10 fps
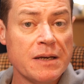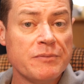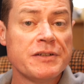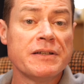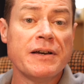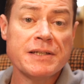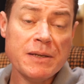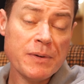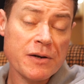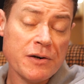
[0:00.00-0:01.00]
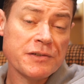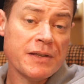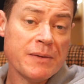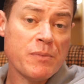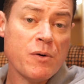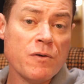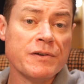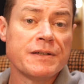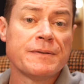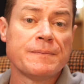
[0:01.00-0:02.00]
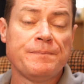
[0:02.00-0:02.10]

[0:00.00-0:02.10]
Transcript: precisely because they're porous.